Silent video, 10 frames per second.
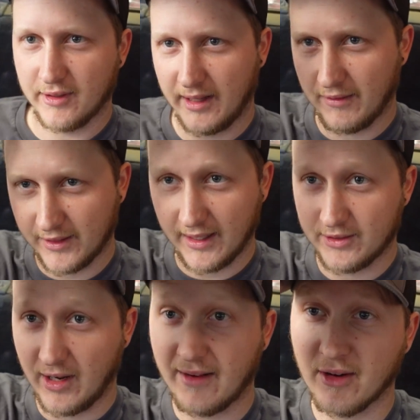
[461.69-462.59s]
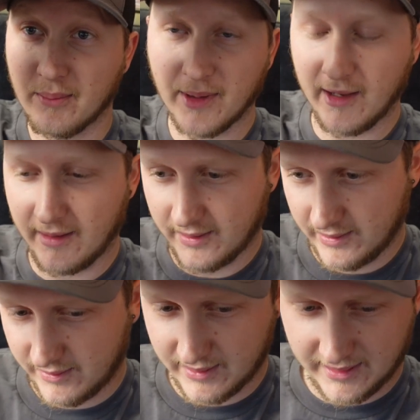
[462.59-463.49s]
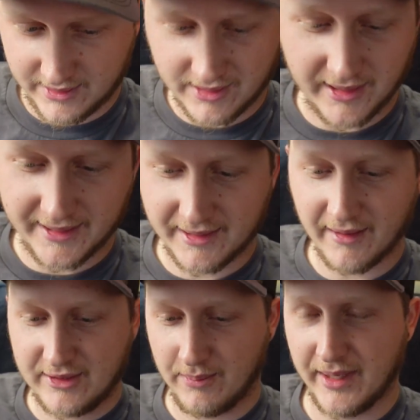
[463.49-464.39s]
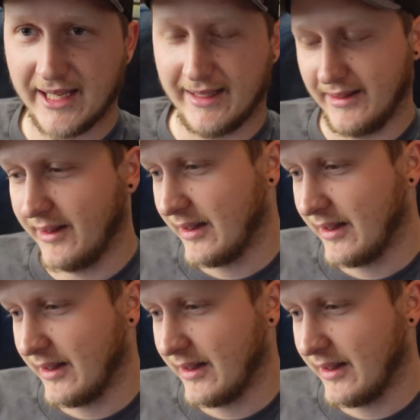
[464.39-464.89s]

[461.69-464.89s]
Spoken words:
an everyday driver, but it's clean enough to be in.